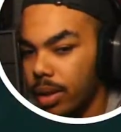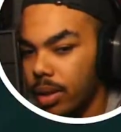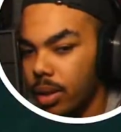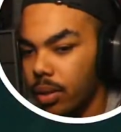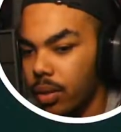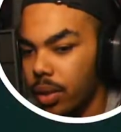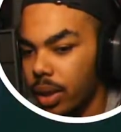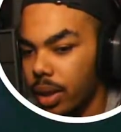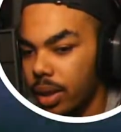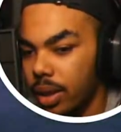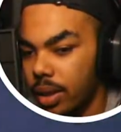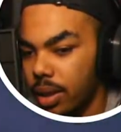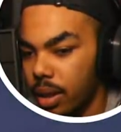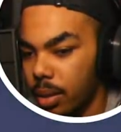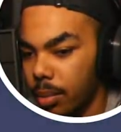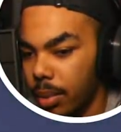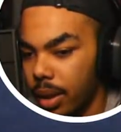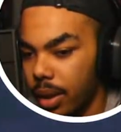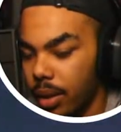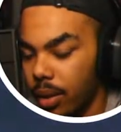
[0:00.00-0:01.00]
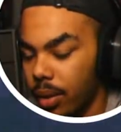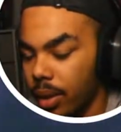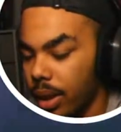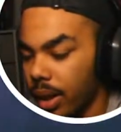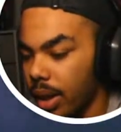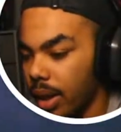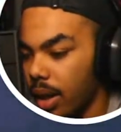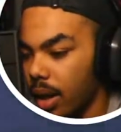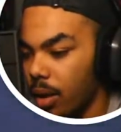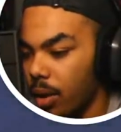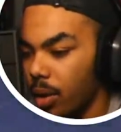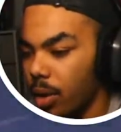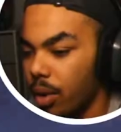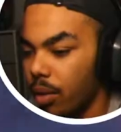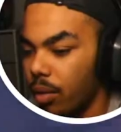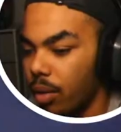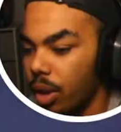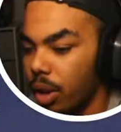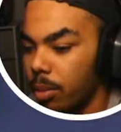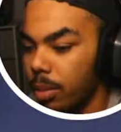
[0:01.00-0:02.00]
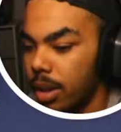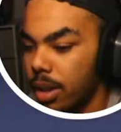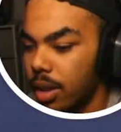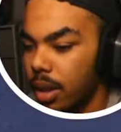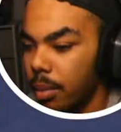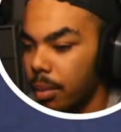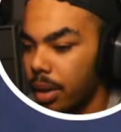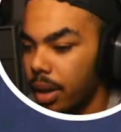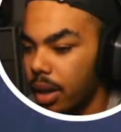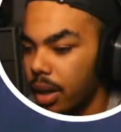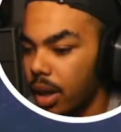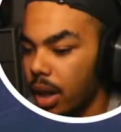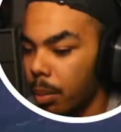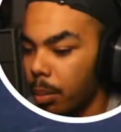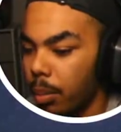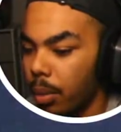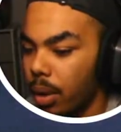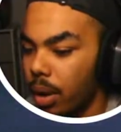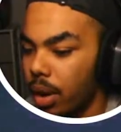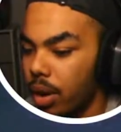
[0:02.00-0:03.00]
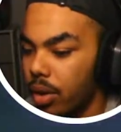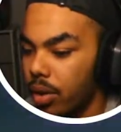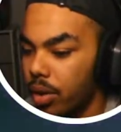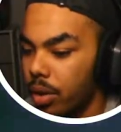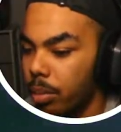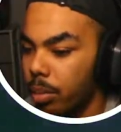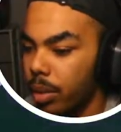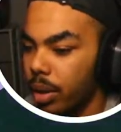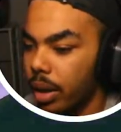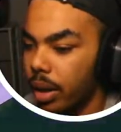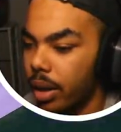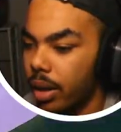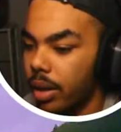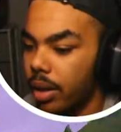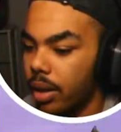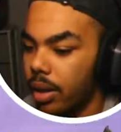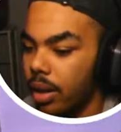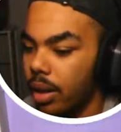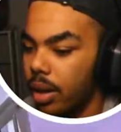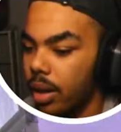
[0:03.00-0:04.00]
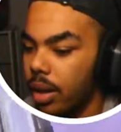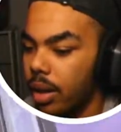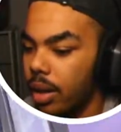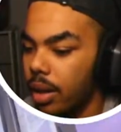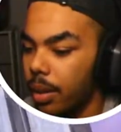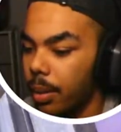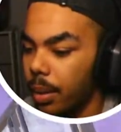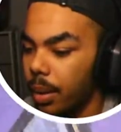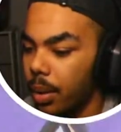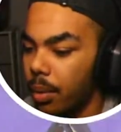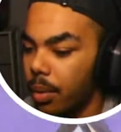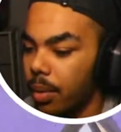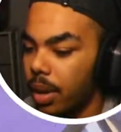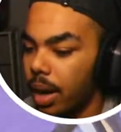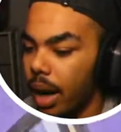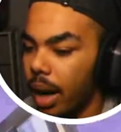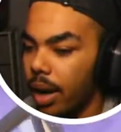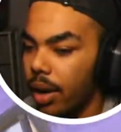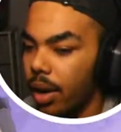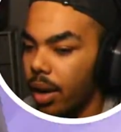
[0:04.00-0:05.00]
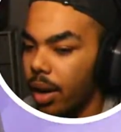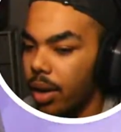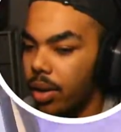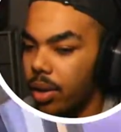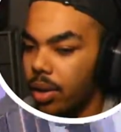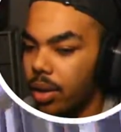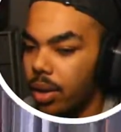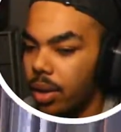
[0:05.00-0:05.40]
over here, so I'm like, okay, I'll go ahead and farm this up, get a couple hundred brick here. There we go, 900